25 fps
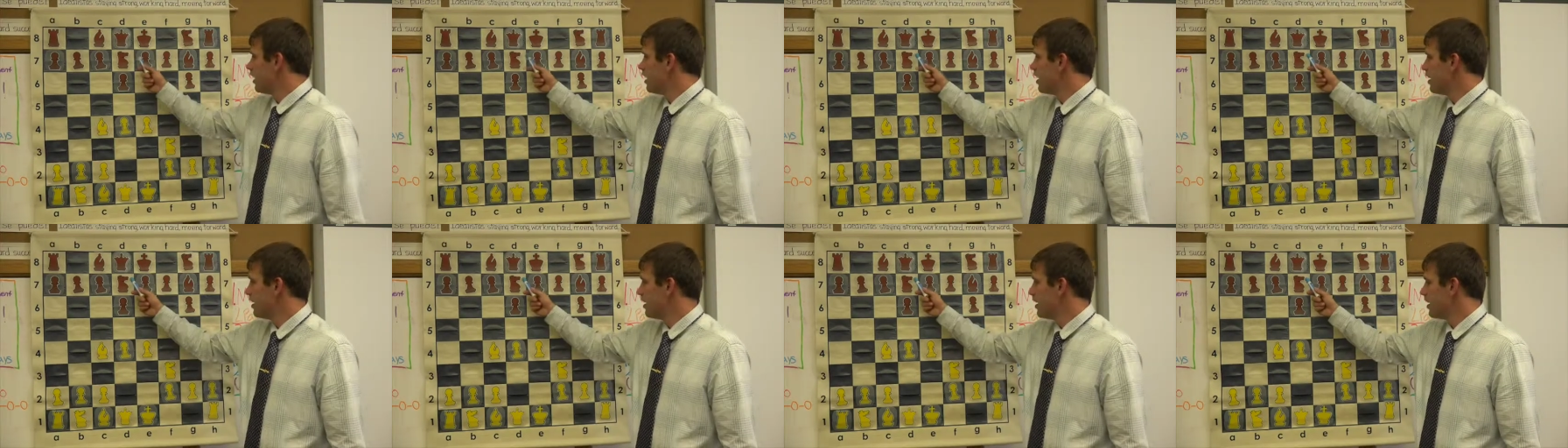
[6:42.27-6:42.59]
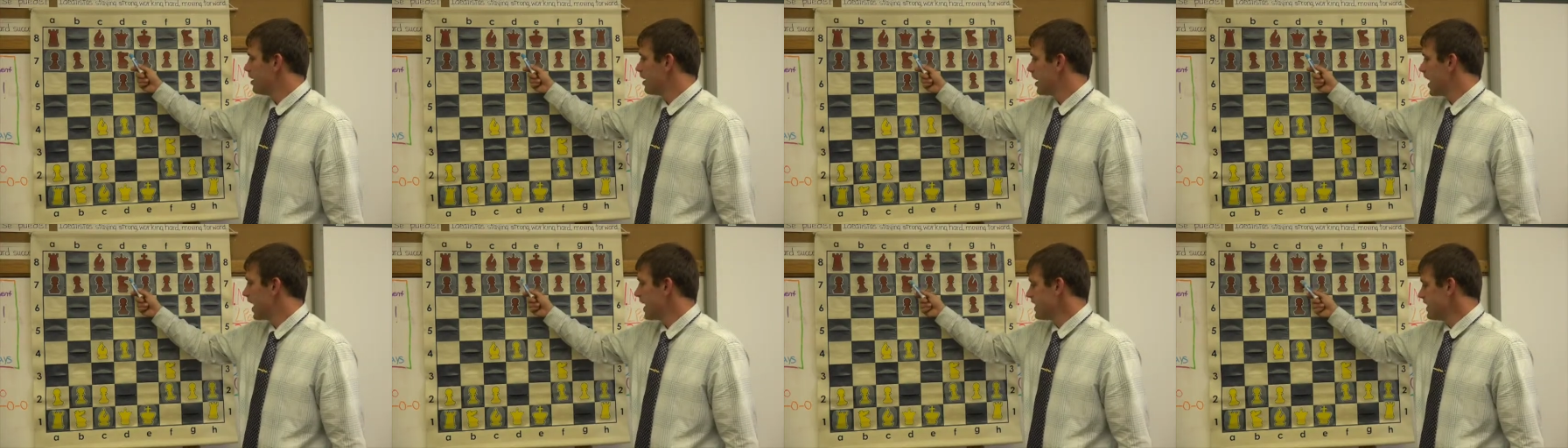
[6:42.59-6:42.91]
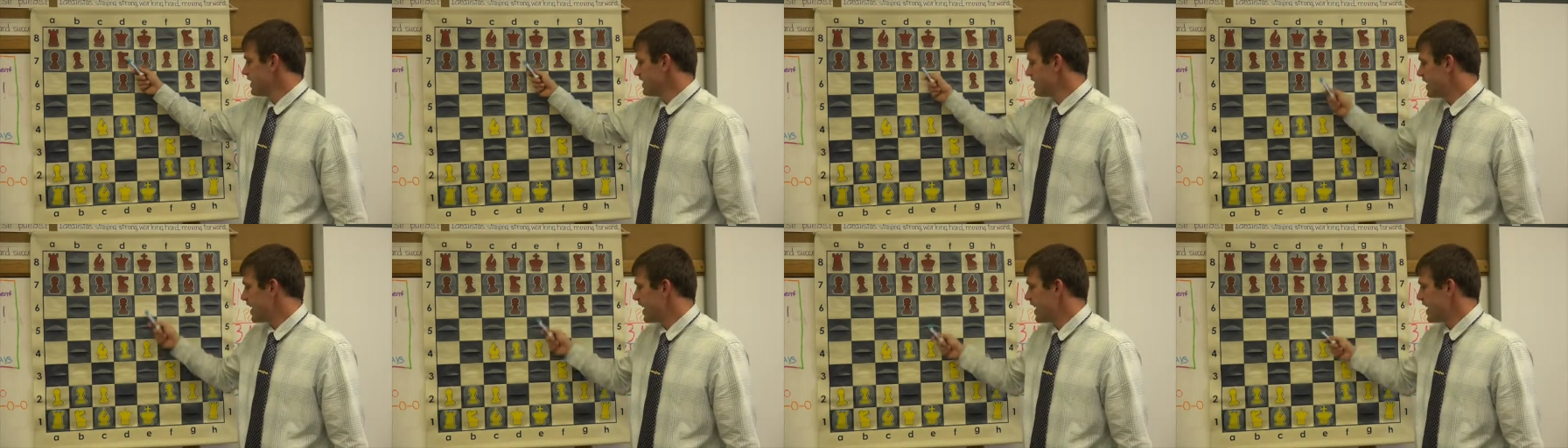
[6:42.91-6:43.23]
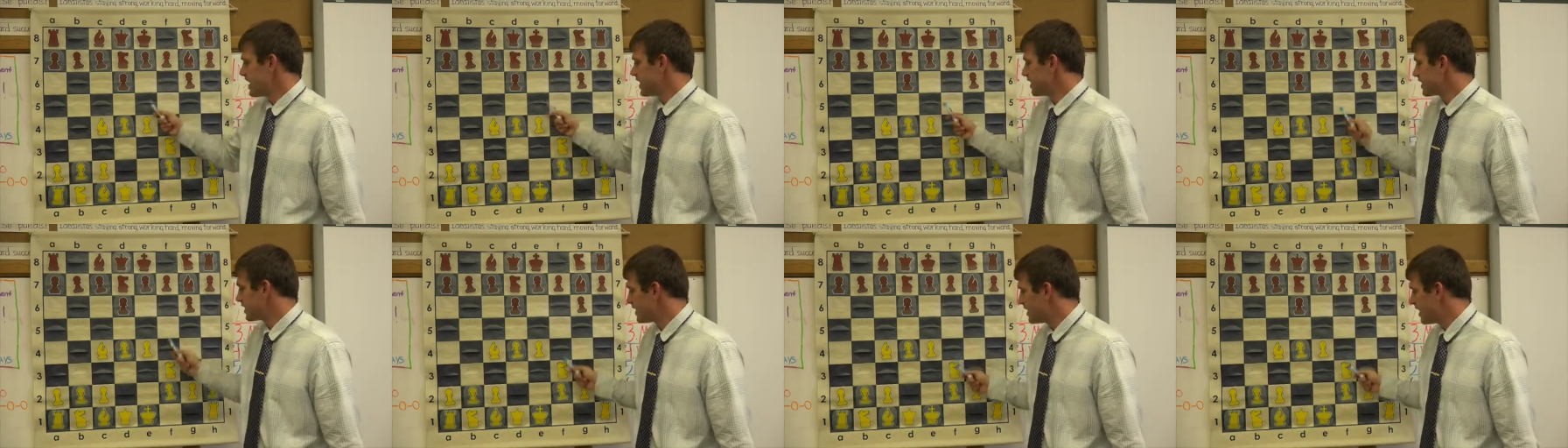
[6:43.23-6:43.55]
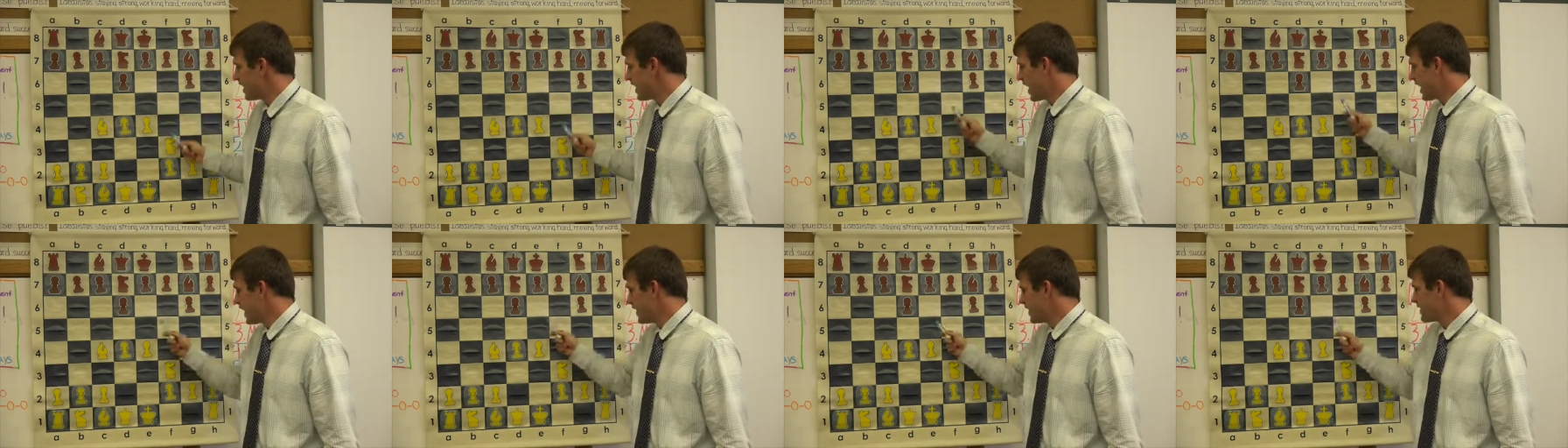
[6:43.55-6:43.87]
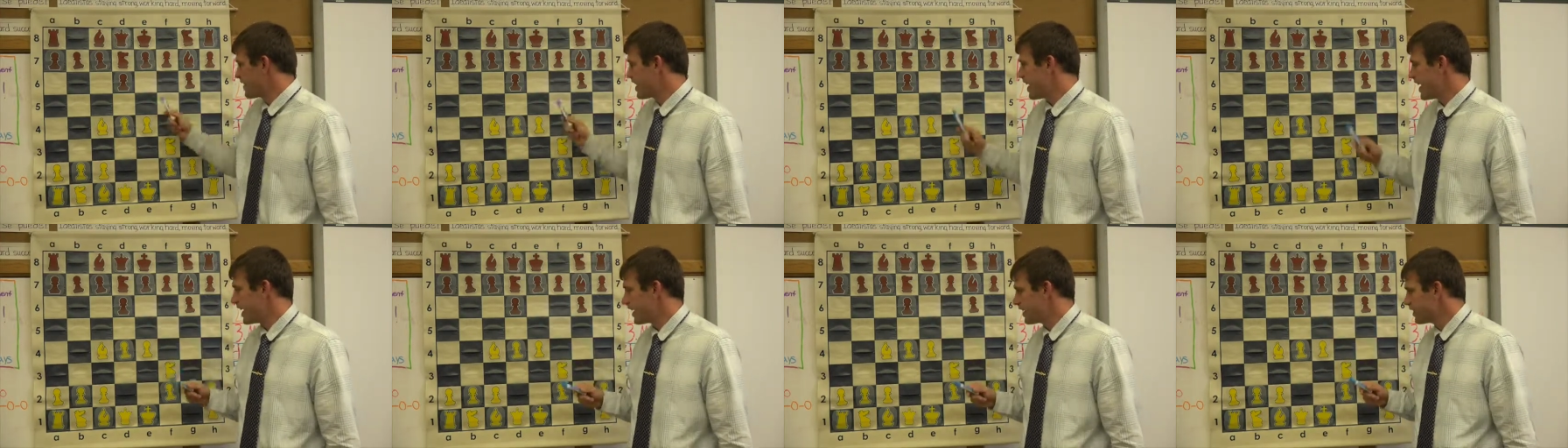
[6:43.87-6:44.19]
knight
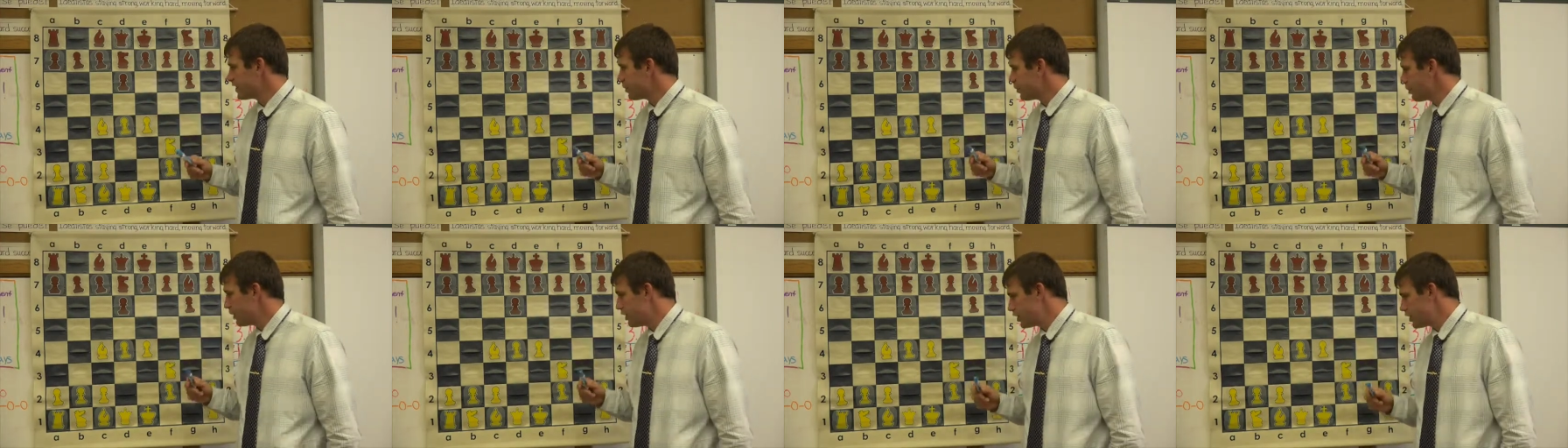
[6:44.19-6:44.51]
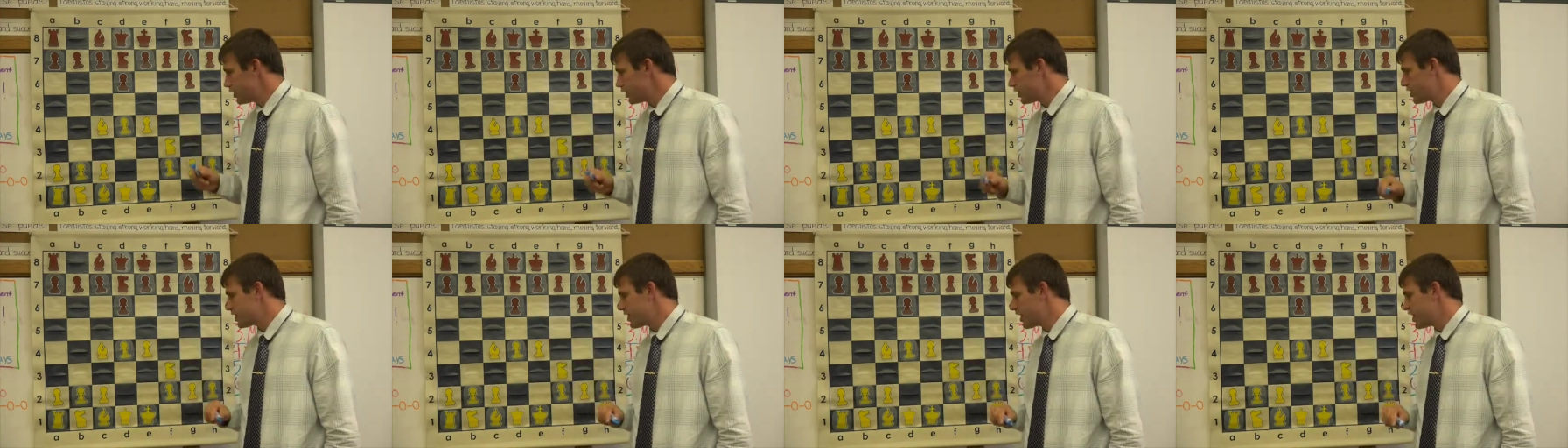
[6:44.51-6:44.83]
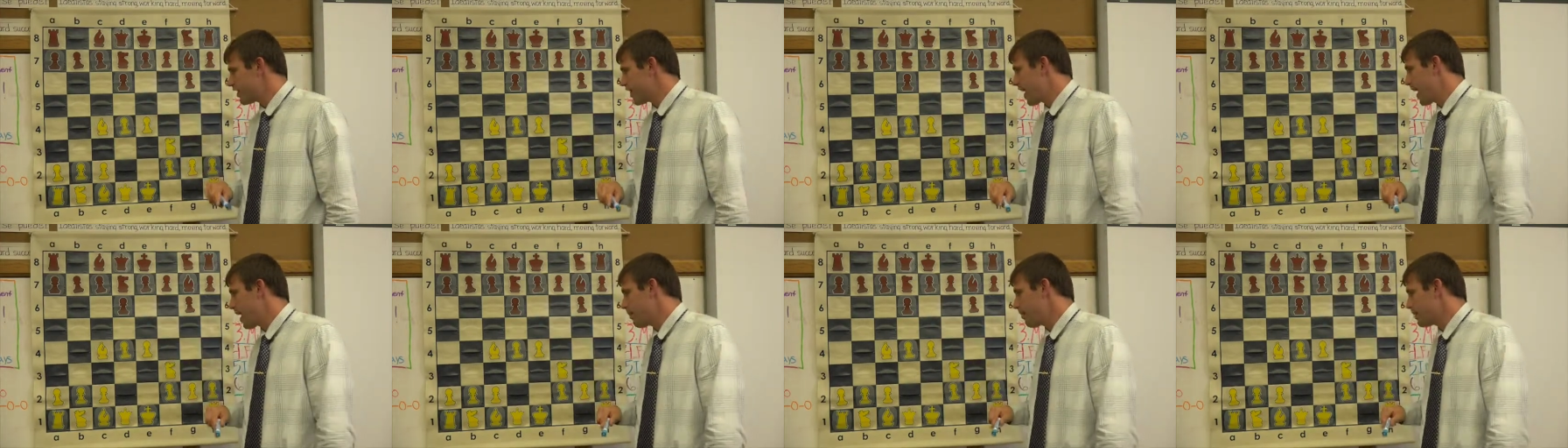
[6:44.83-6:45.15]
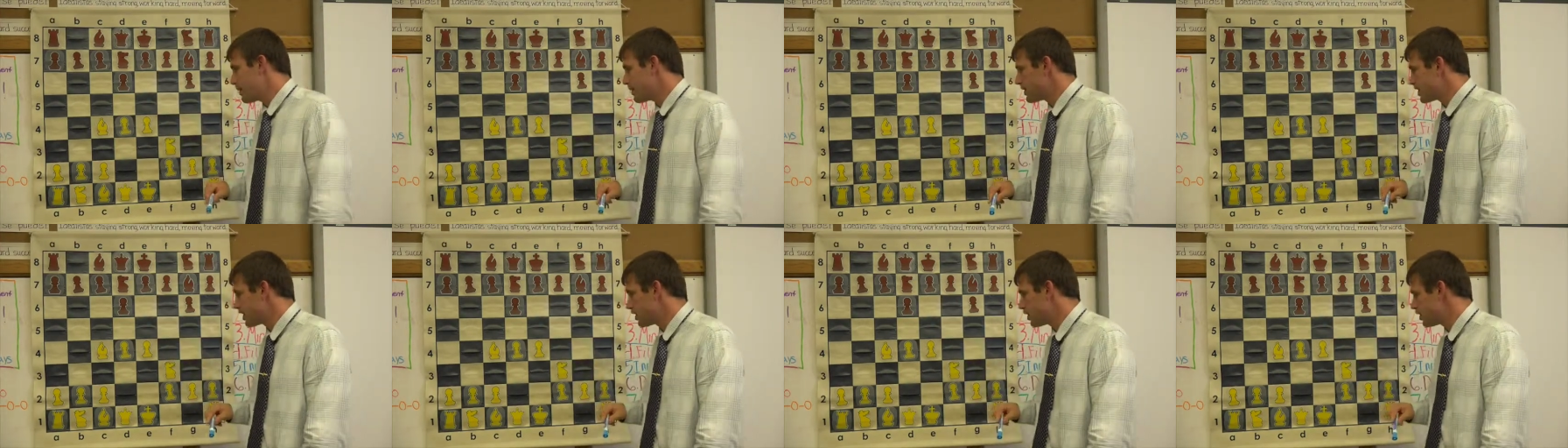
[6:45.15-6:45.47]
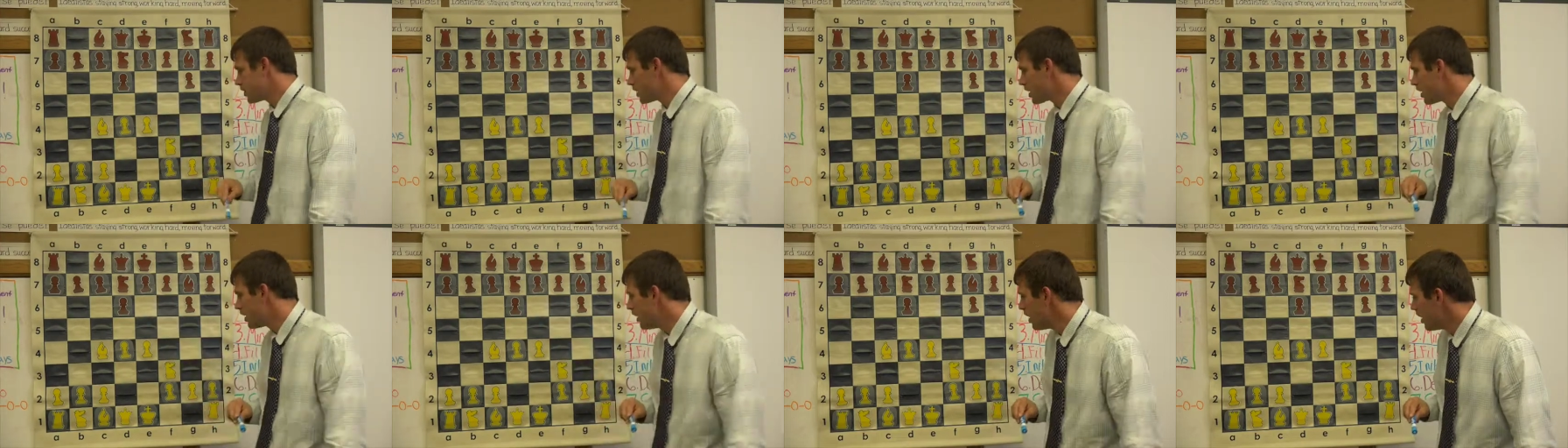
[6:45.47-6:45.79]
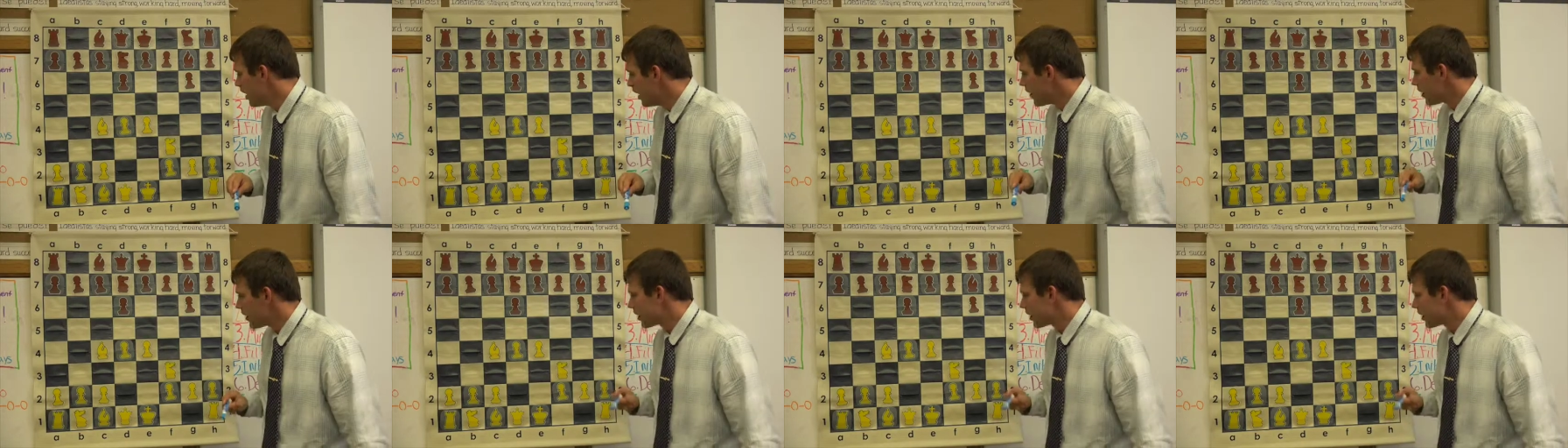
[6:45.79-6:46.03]
takes, we should see in that position,